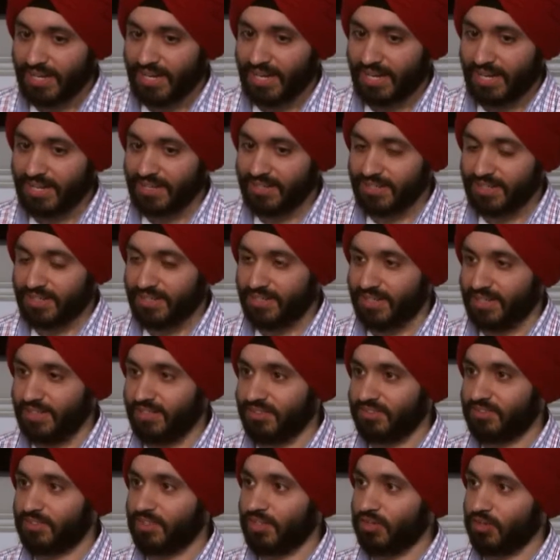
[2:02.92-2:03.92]
And
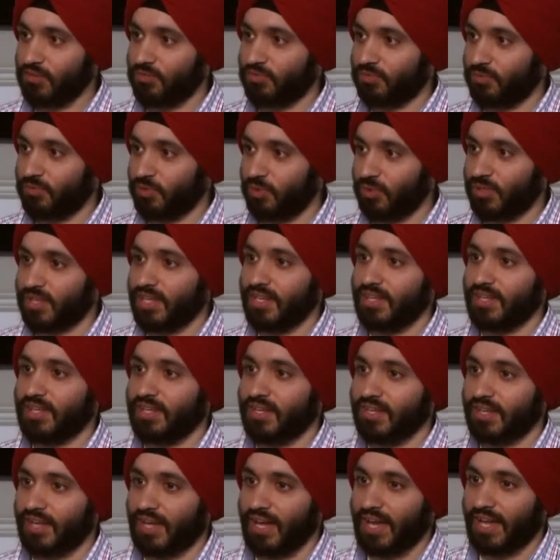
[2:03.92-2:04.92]
instead of
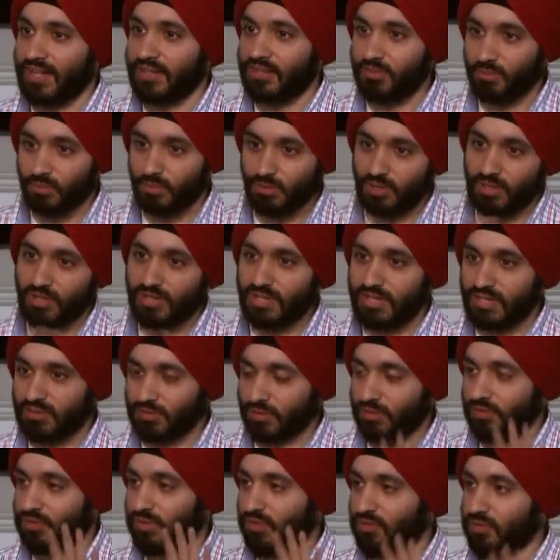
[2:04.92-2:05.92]
looking at the world and
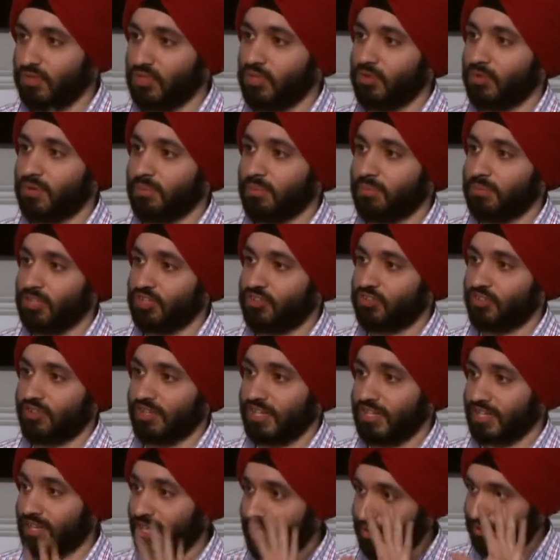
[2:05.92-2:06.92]
sort of giving you a picture
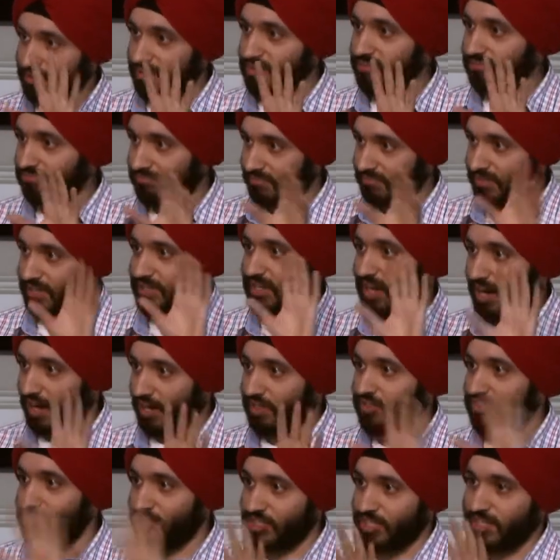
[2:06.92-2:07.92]
in color in R,
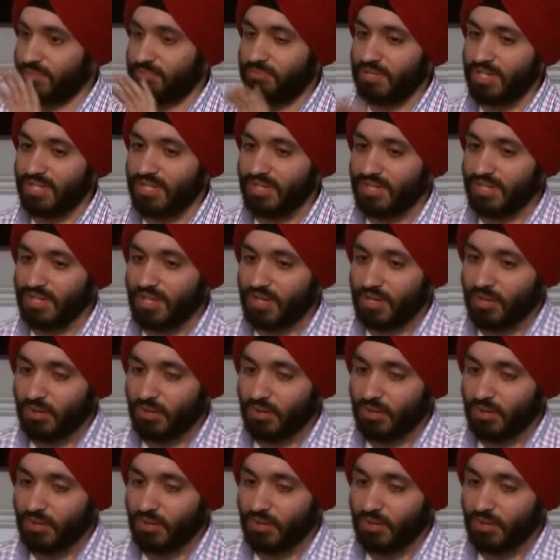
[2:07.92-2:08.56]
G, and B,